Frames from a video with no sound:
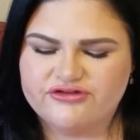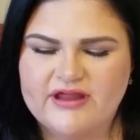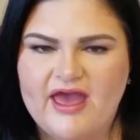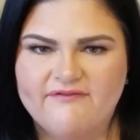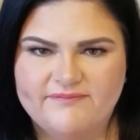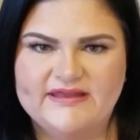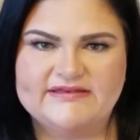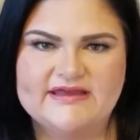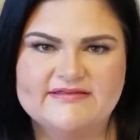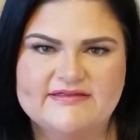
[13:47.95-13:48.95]
have
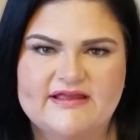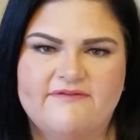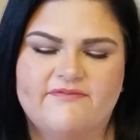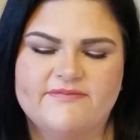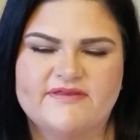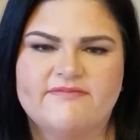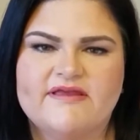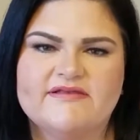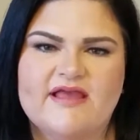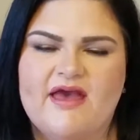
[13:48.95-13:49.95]
PTSD from some
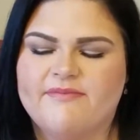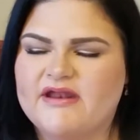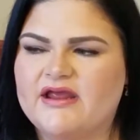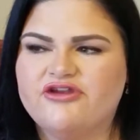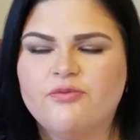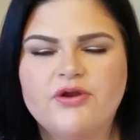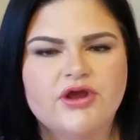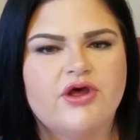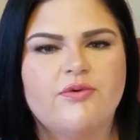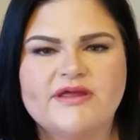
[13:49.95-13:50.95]
things that happened, and I don't want to
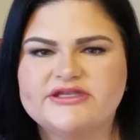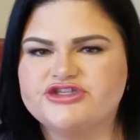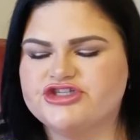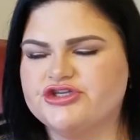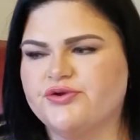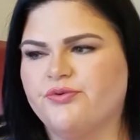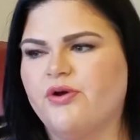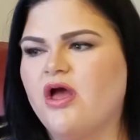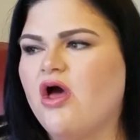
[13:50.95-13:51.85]
go into